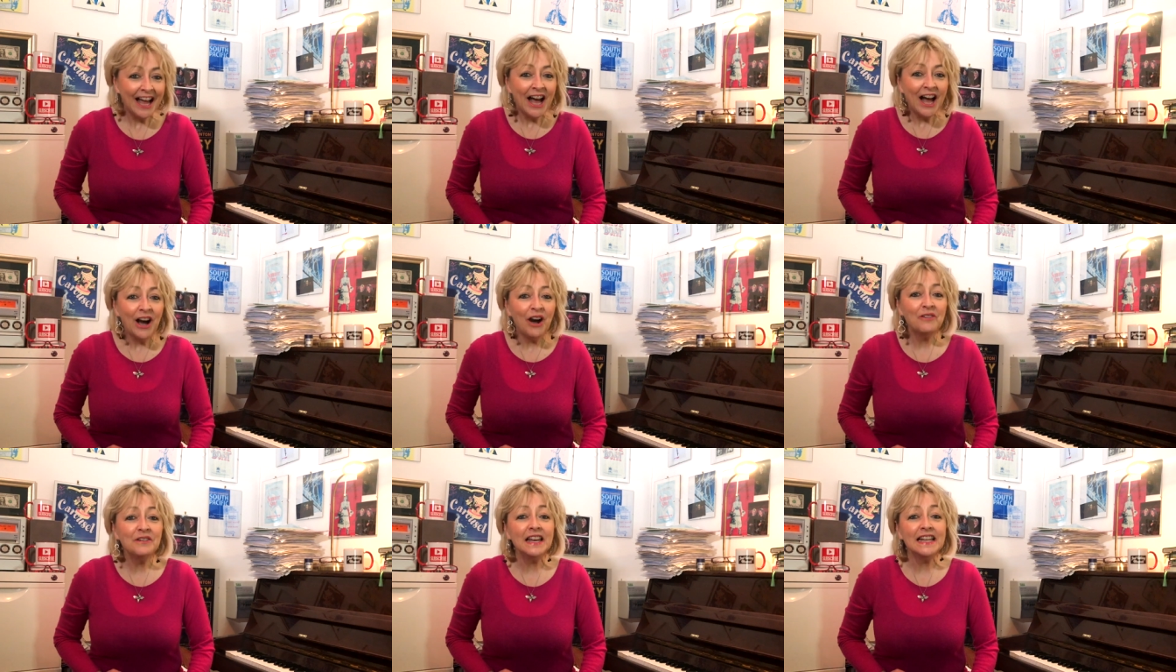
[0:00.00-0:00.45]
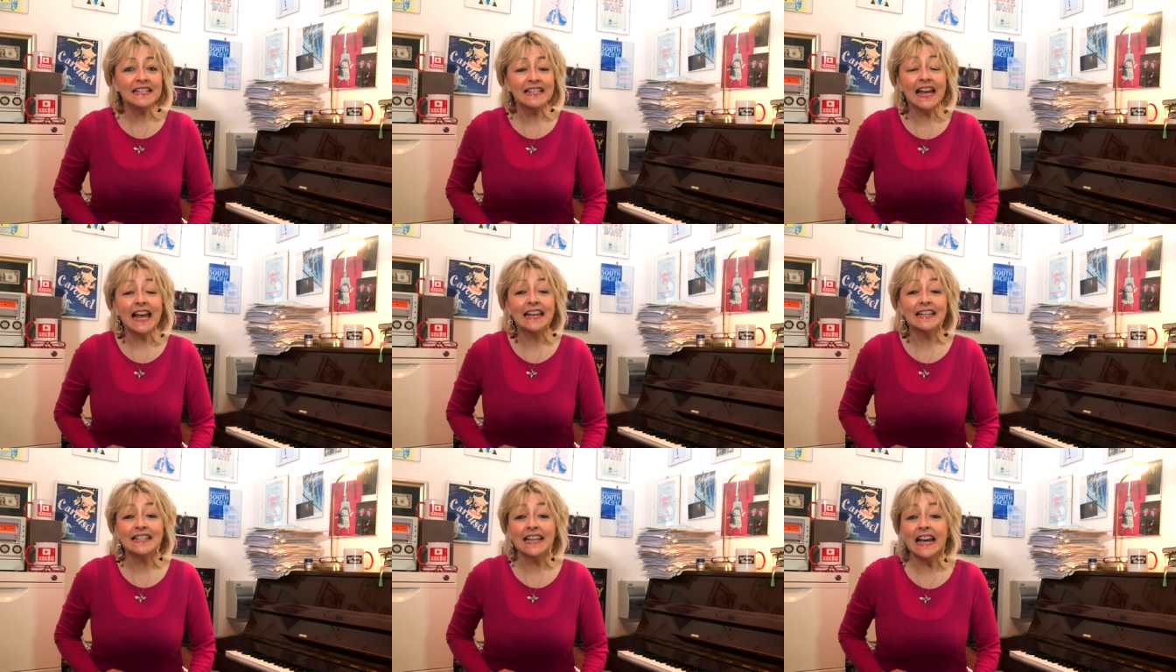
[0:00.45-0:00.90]
Oh yes,
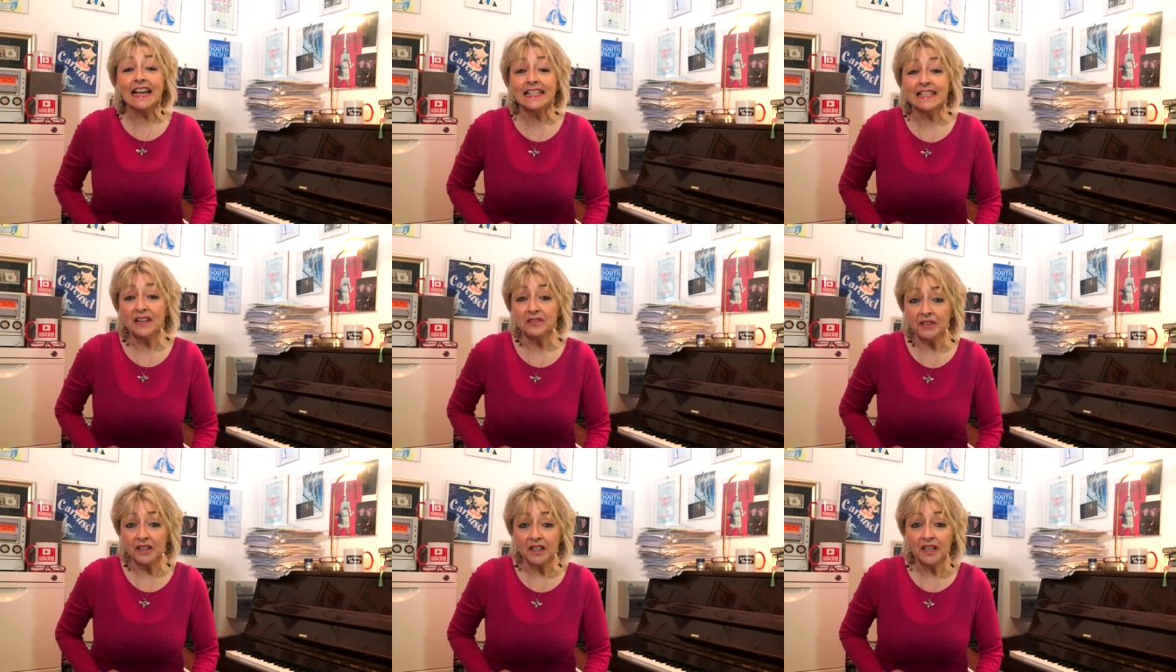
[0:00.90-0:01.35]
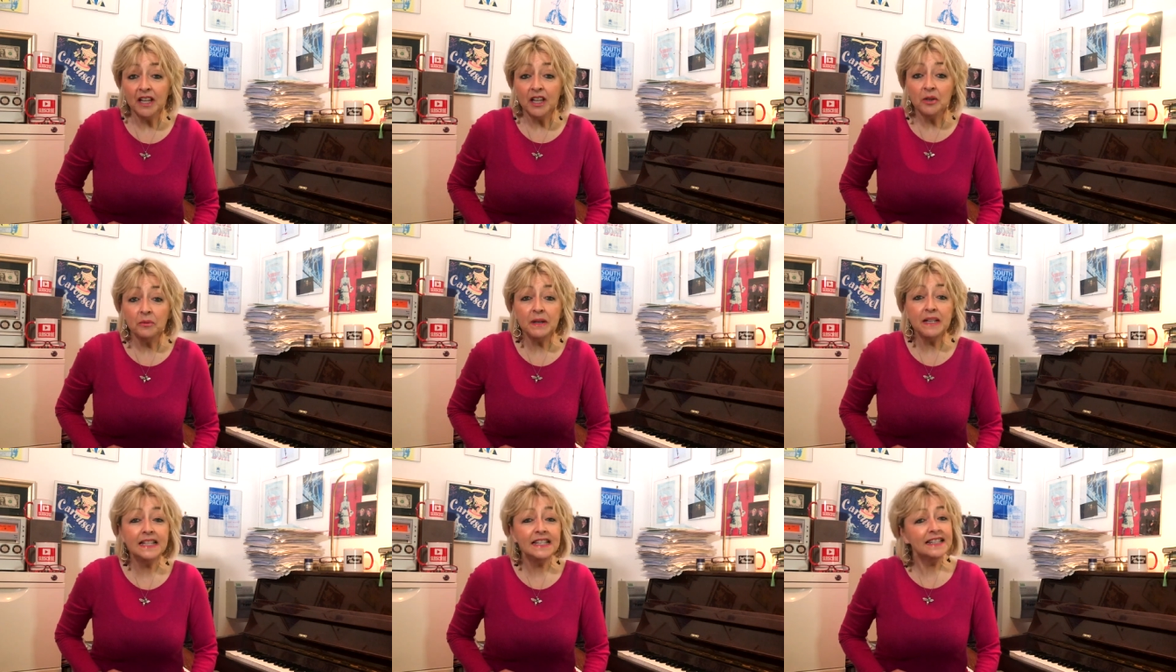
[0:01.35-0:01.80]
and as ever,
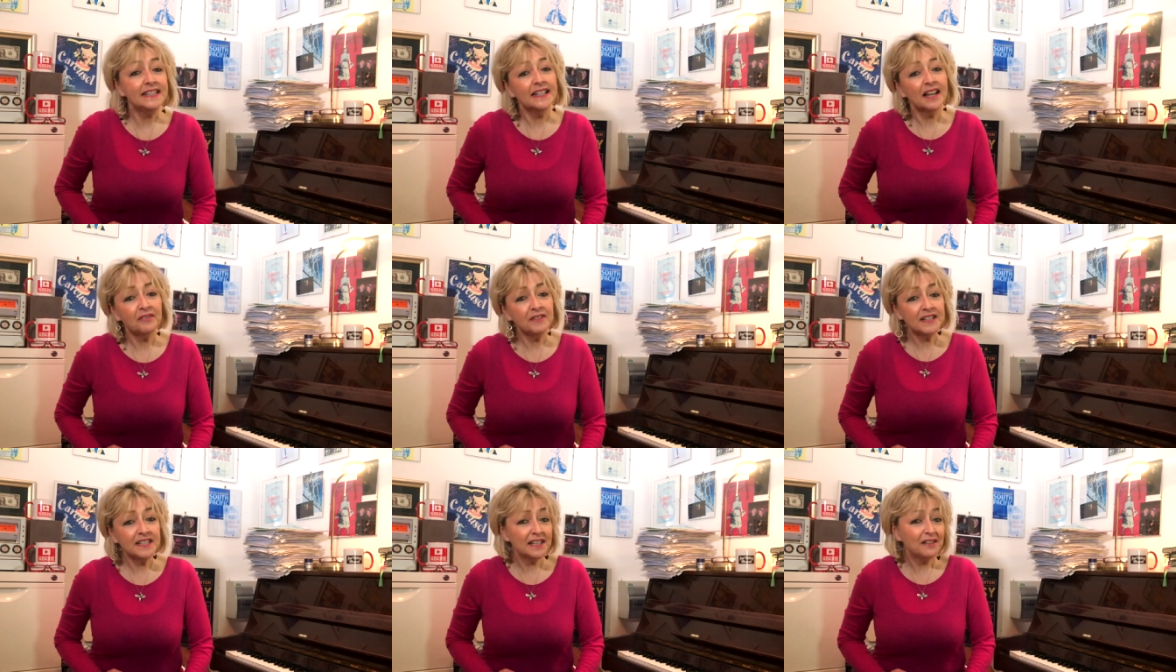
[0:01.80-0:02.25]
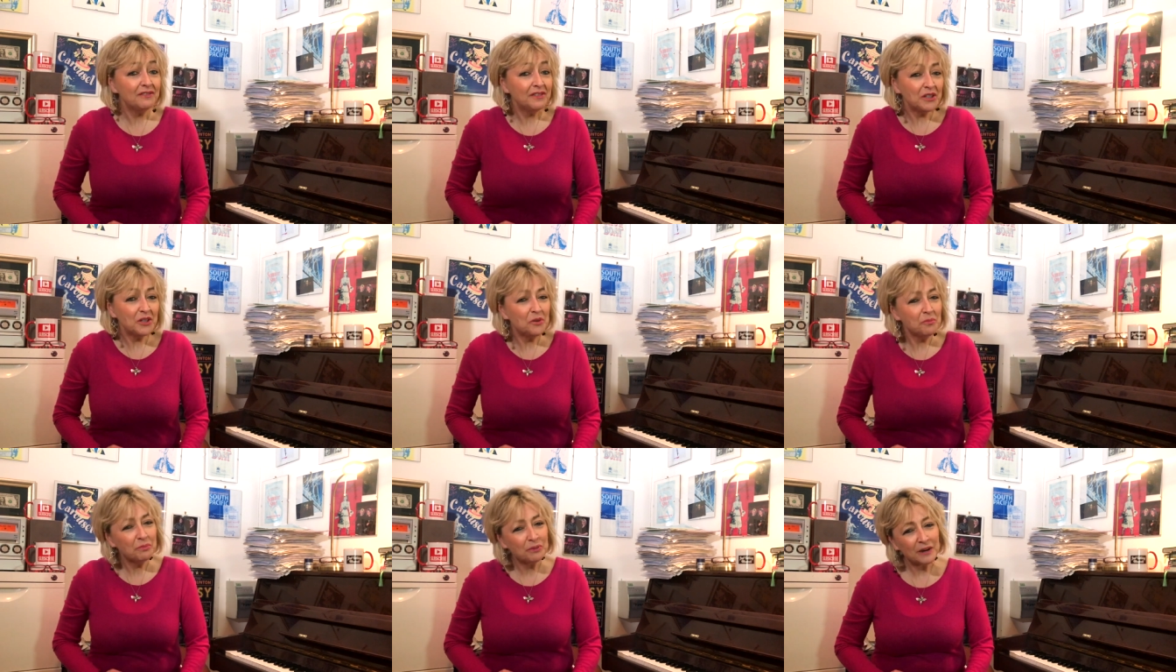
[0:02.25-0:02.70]
we'd love it if
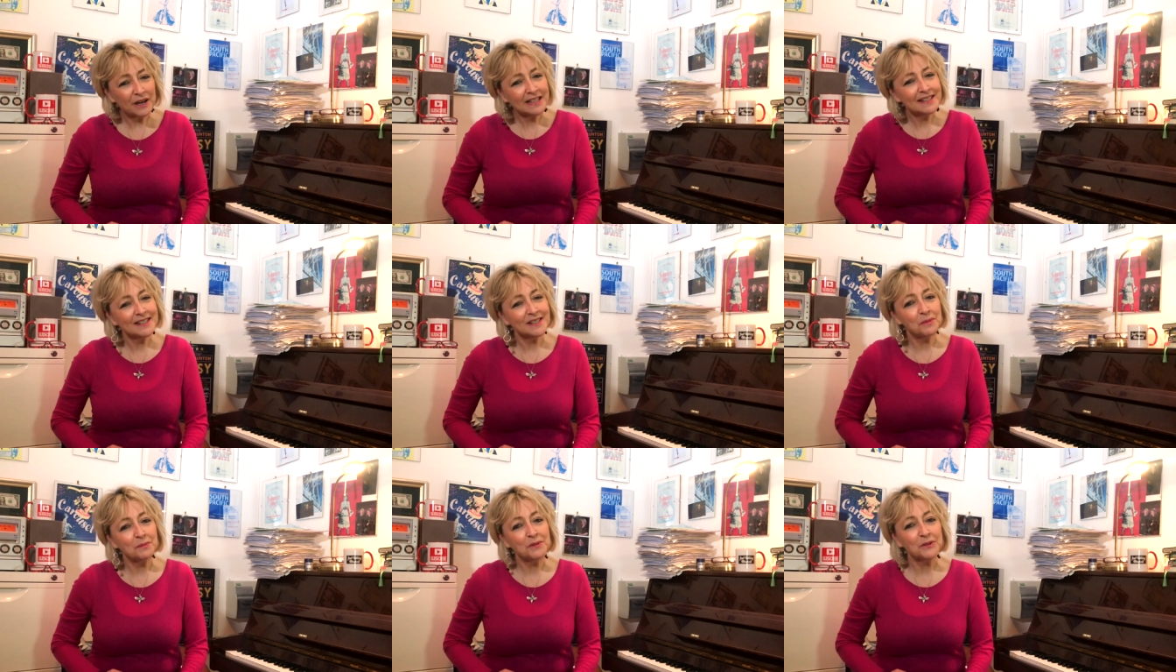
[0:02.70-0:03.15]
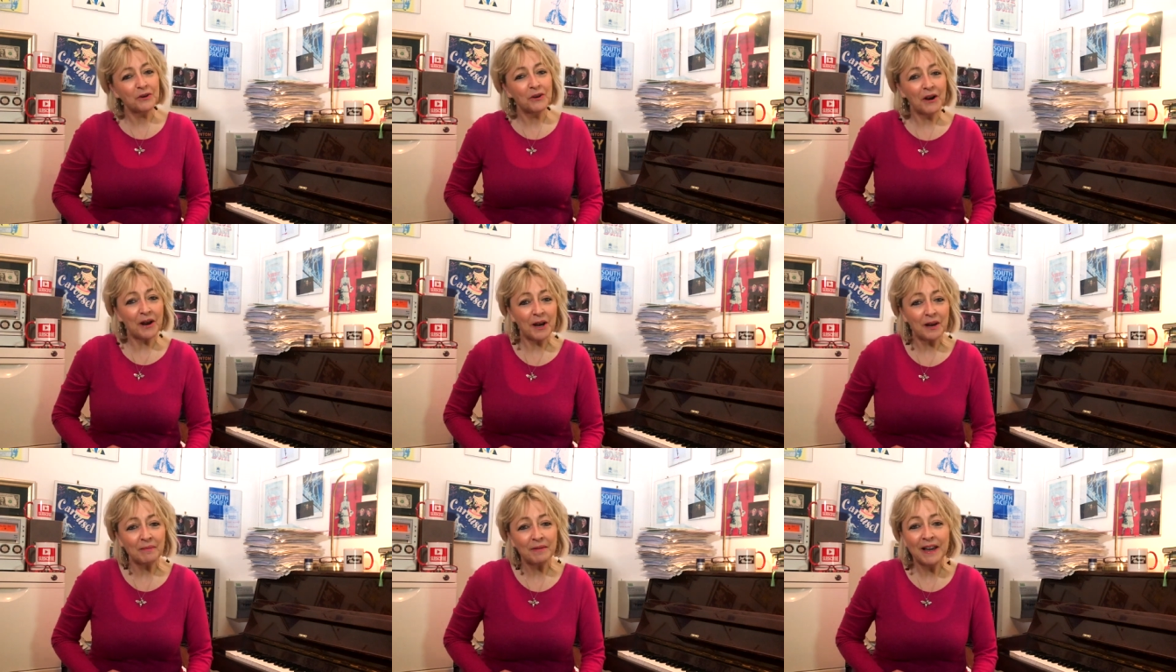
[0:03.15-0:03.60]
you press
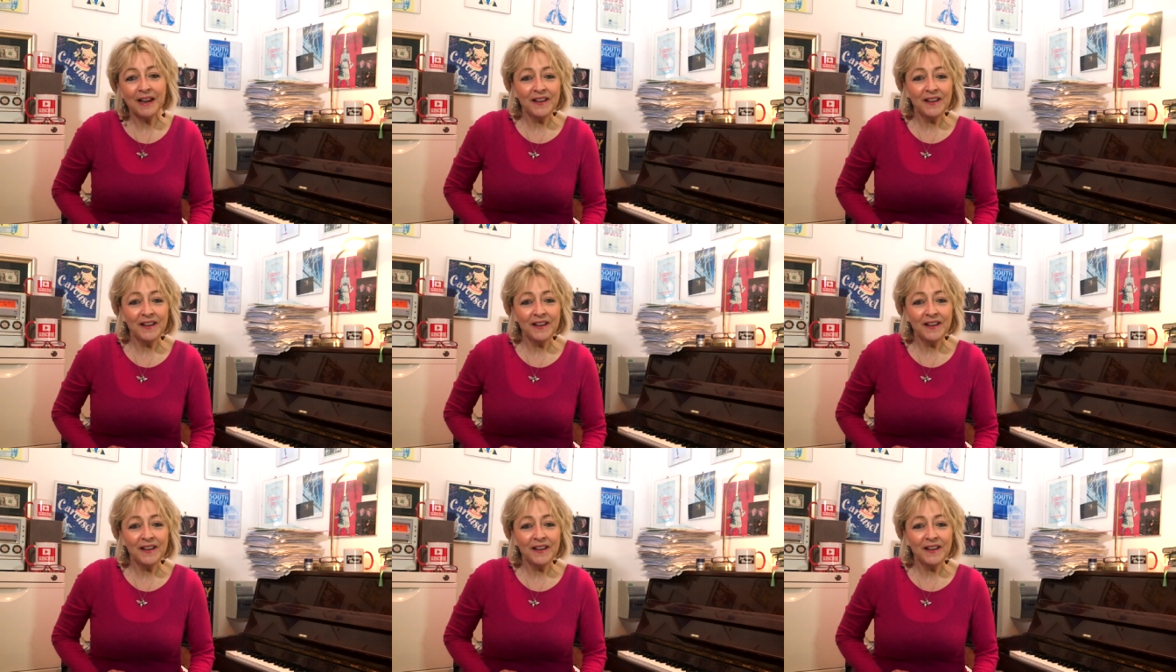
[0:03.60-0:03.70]
subscribe.